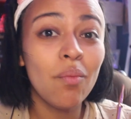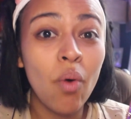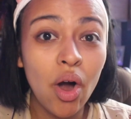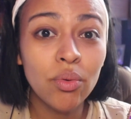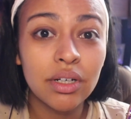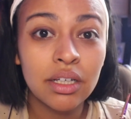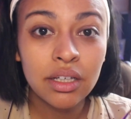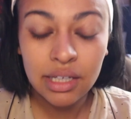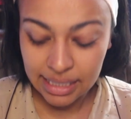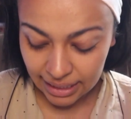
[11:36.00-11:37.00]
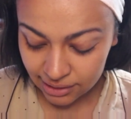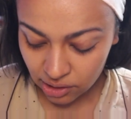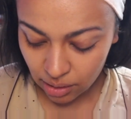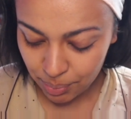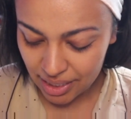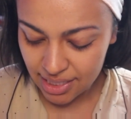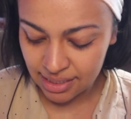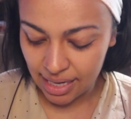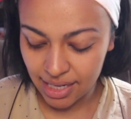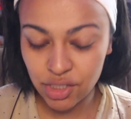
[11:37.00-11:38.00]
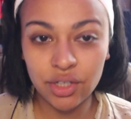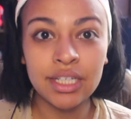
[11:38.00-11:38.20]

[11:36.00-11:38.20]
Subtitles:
it won't. It's gonna be a disaster.